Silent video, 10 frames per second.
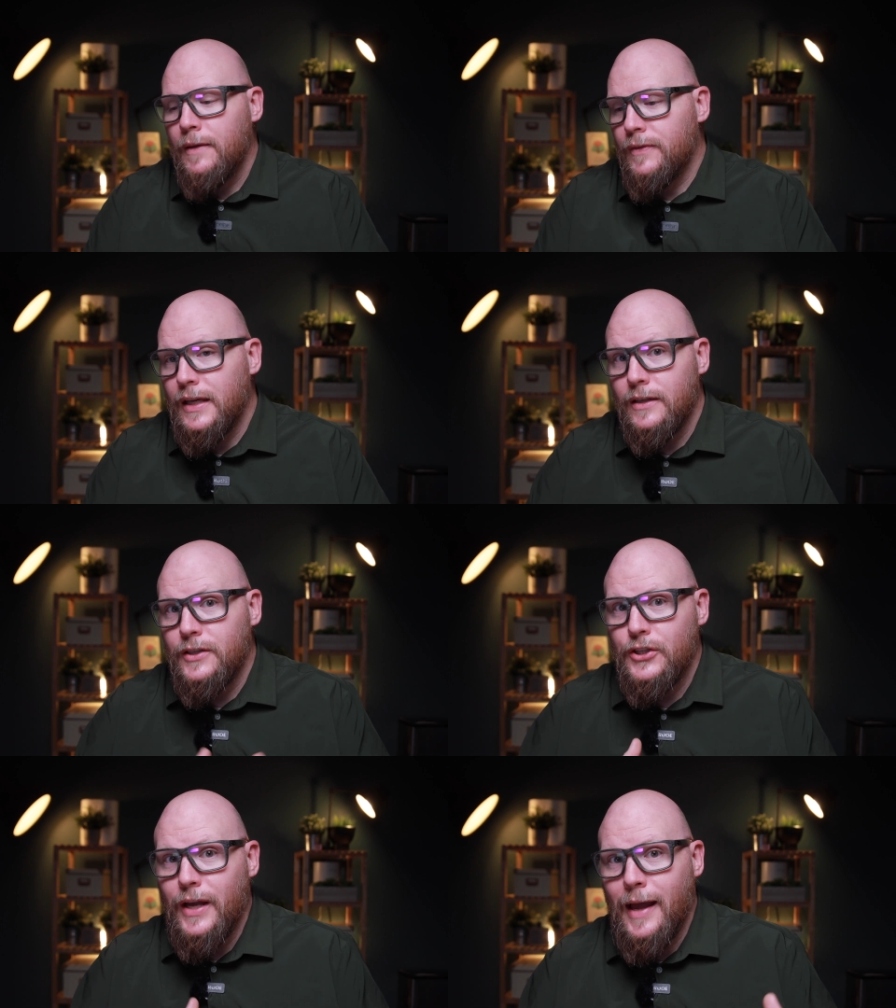the
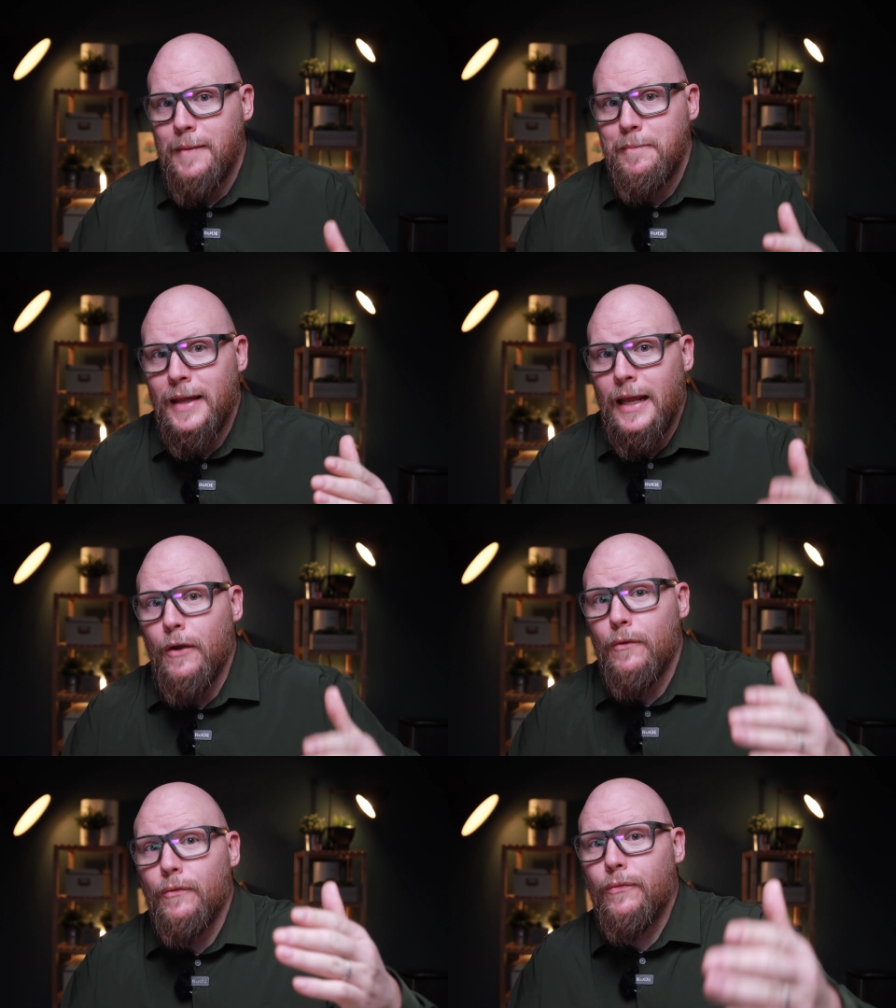DJI Mini
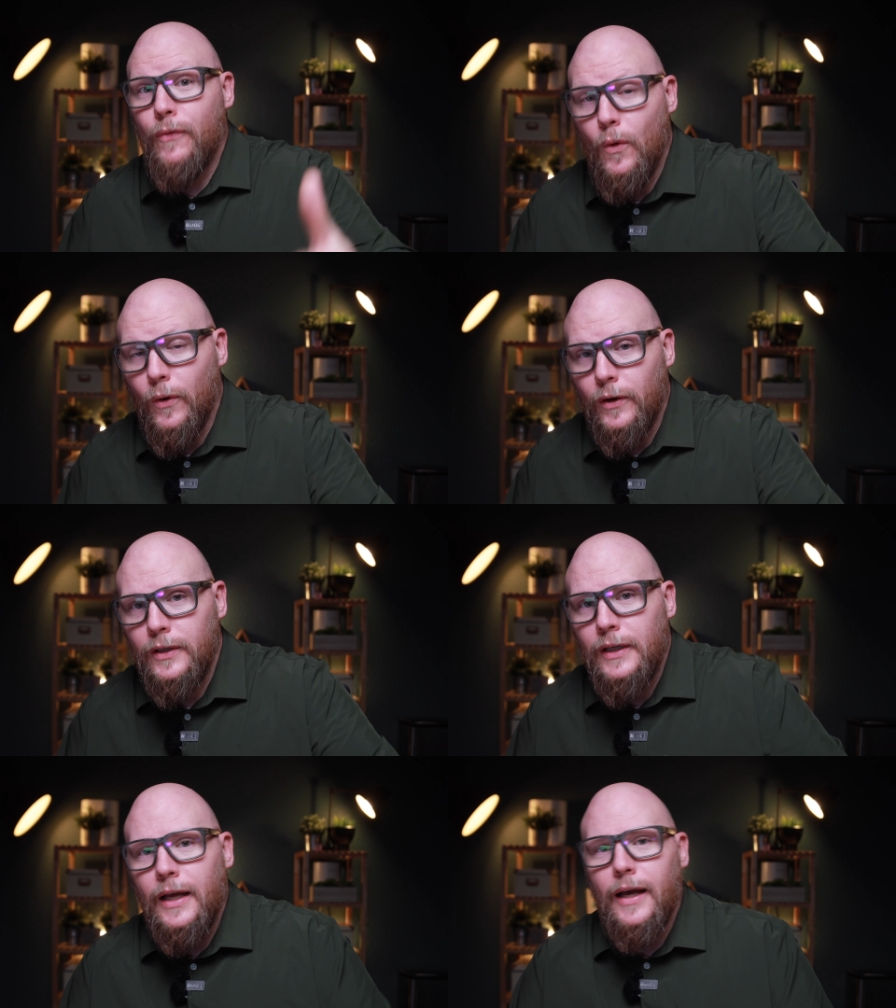4
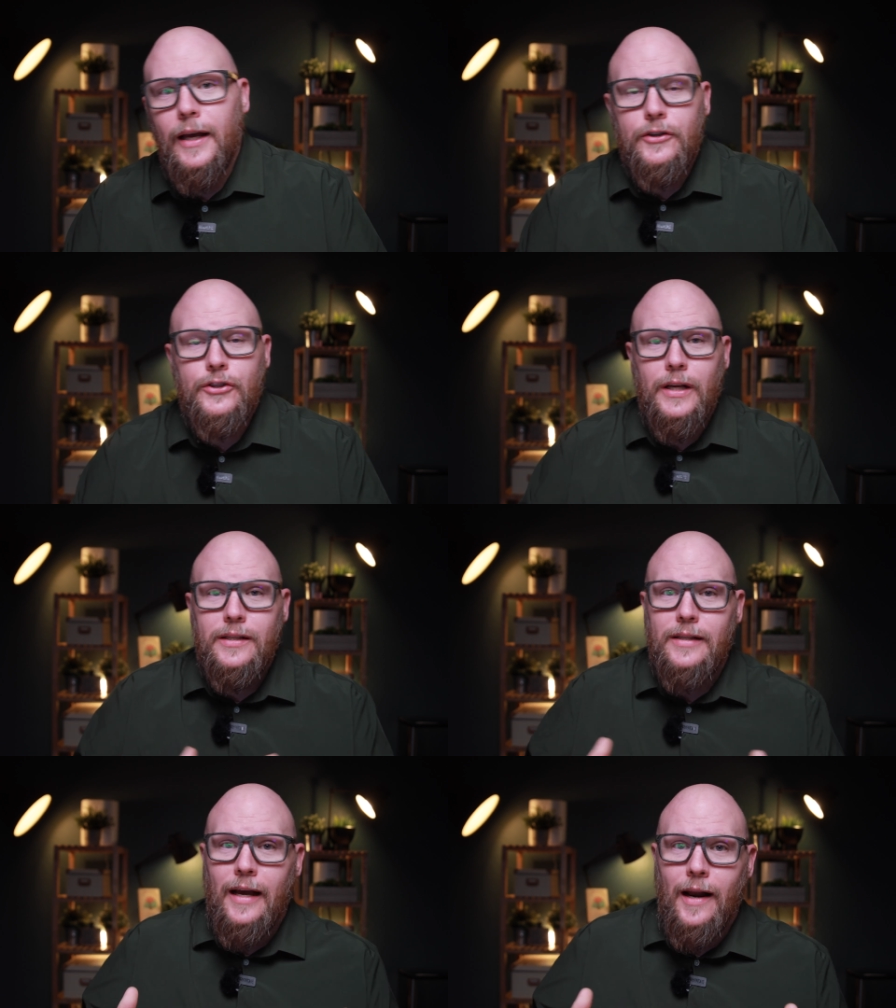uh,
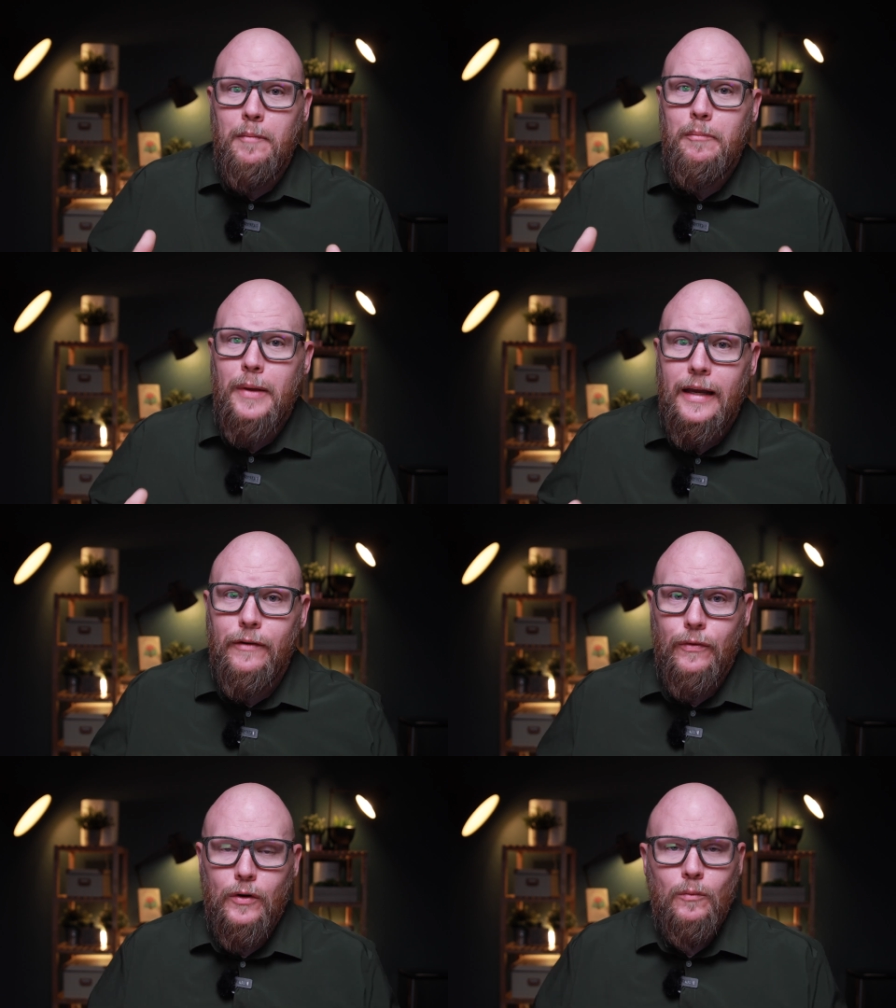just got a big
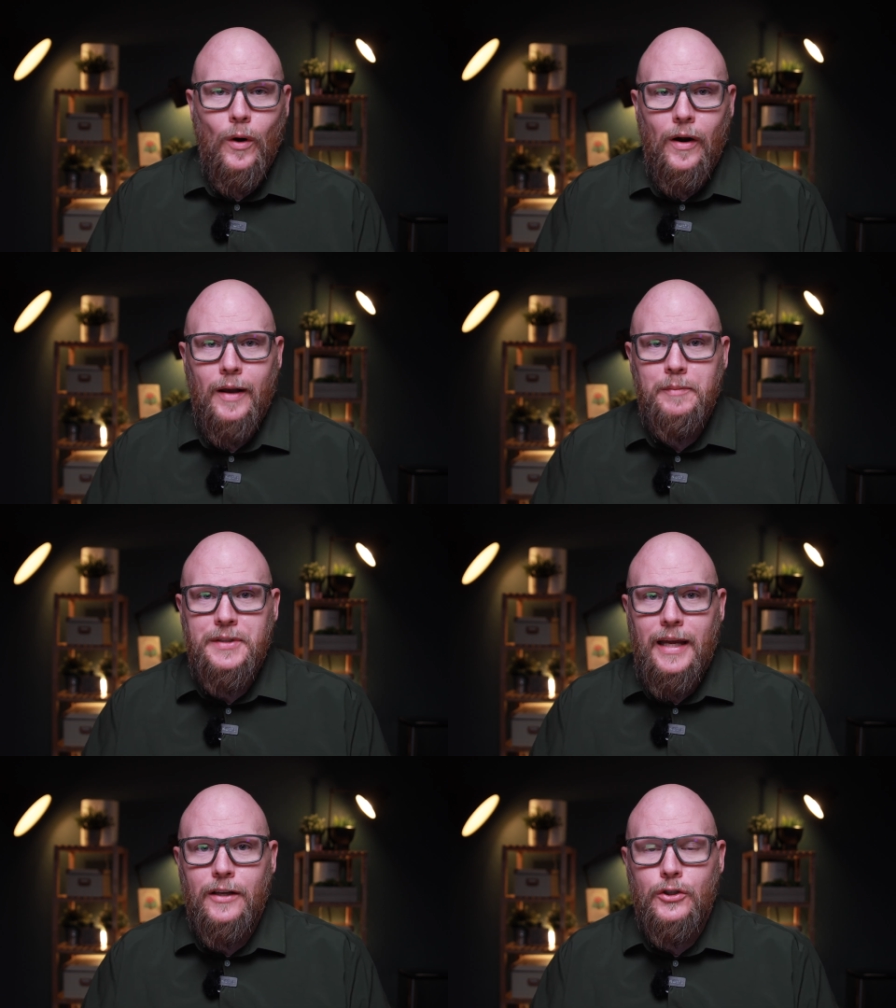firmware
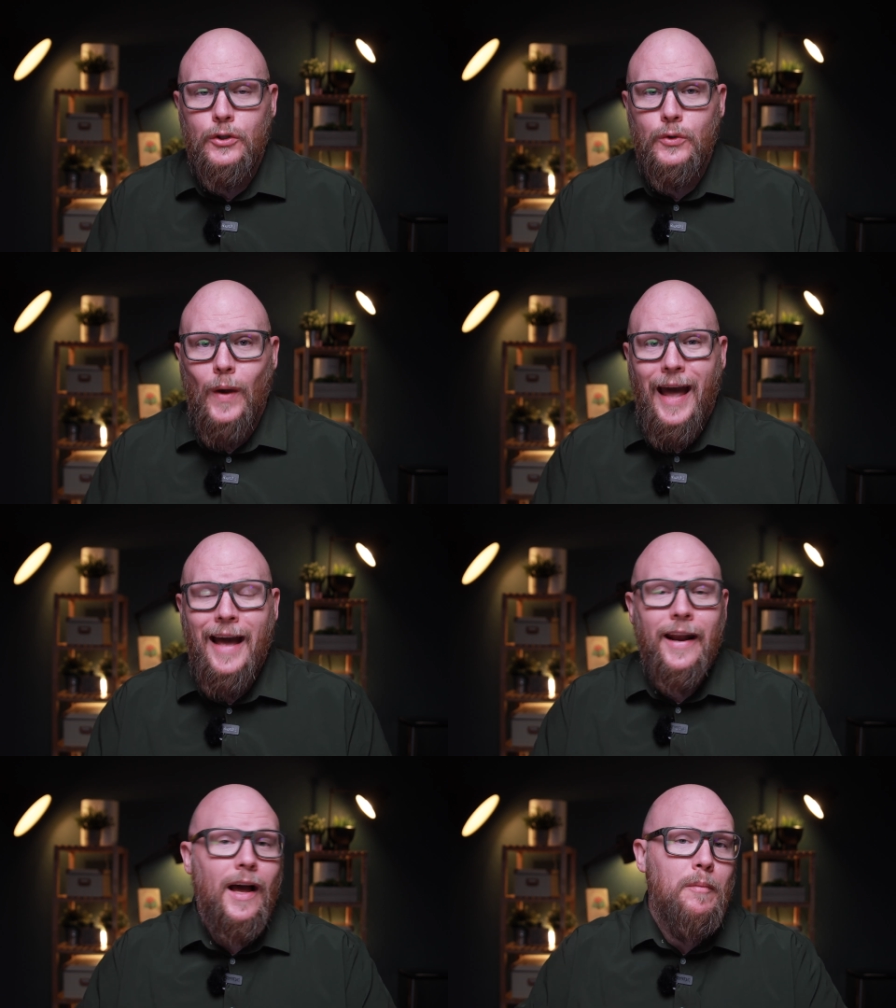update to
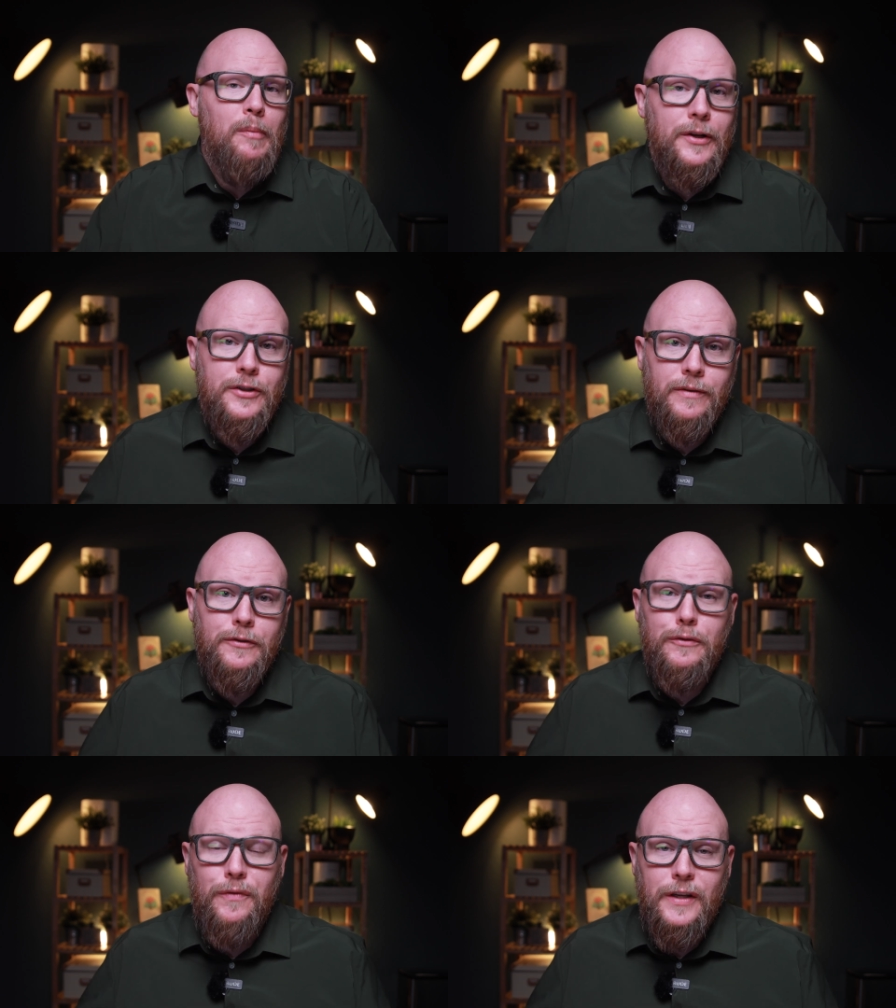add a bunch of
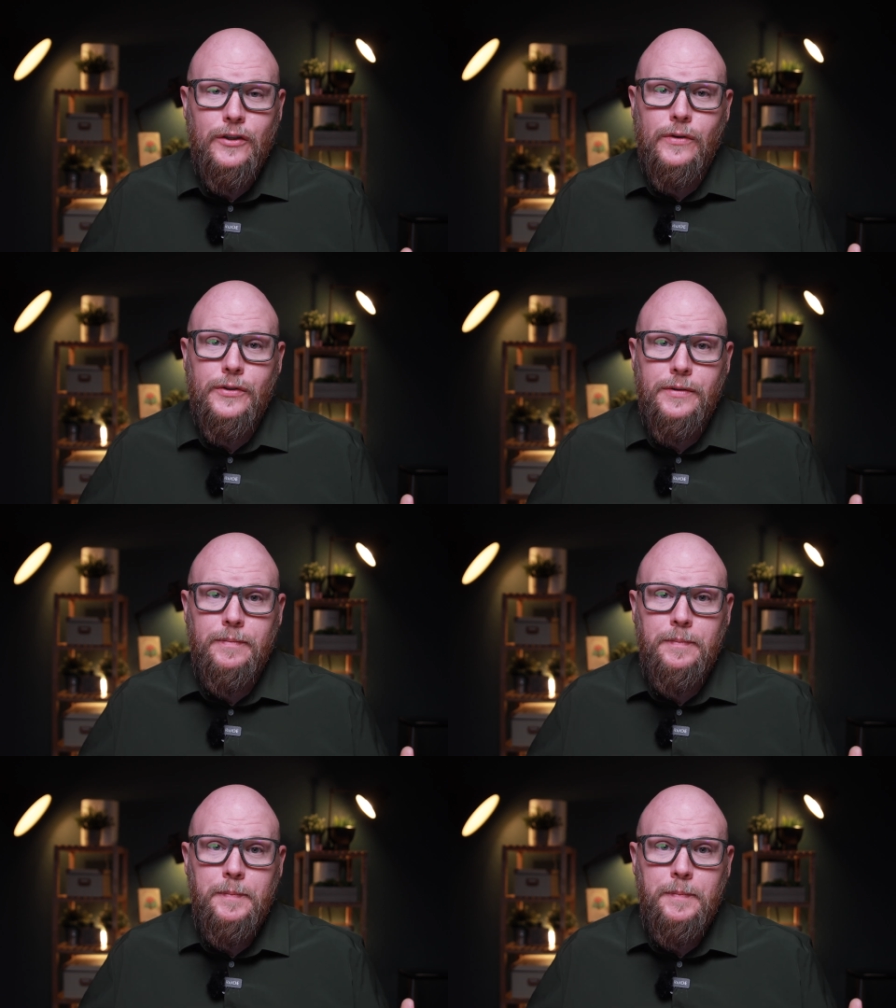new features.